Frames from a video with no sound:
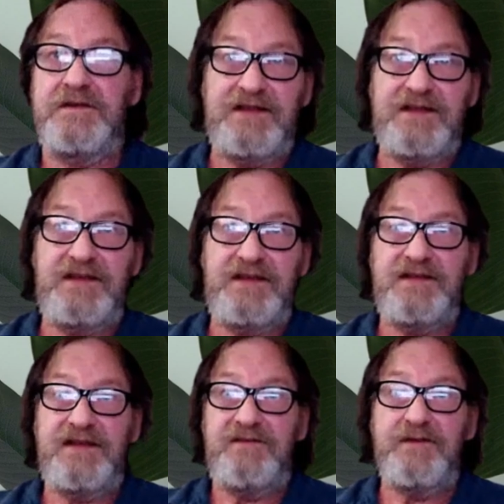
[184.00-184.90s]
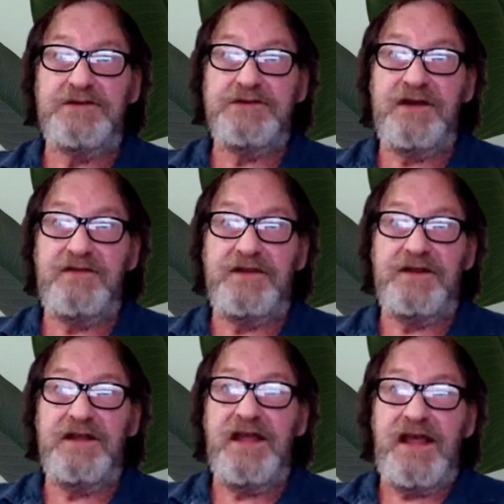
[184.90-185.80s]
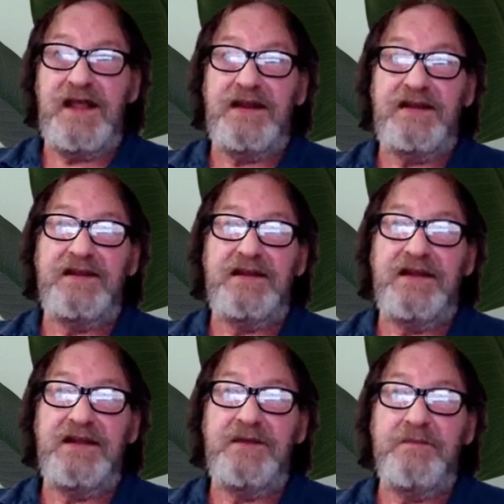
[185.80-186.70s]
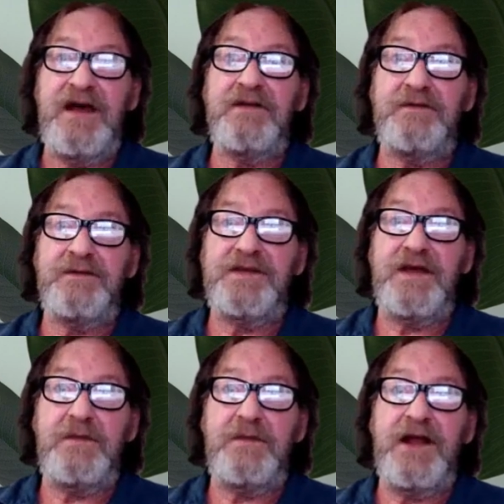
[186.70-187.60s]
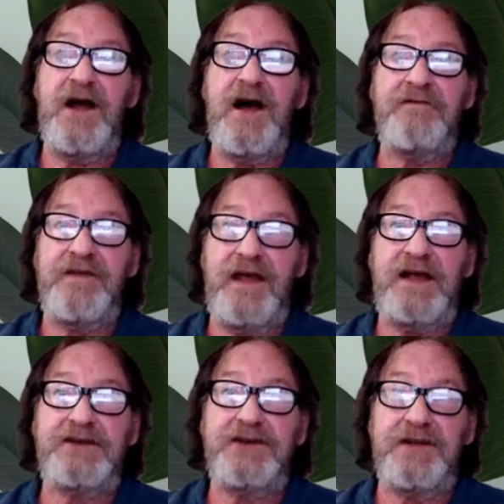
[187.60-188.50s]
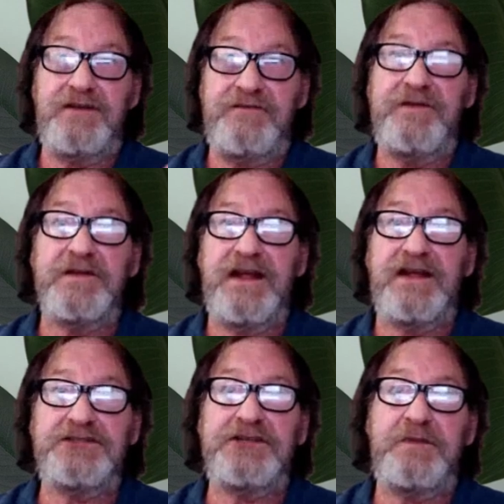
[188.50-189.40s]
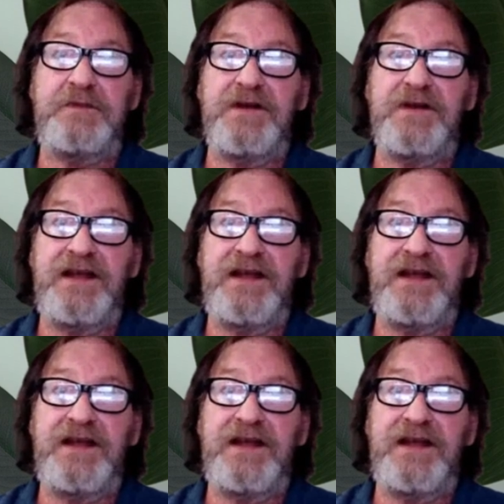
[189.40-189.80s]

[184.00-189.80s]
That's the intent version of it. And the amount that was coming off actually filled that chamber.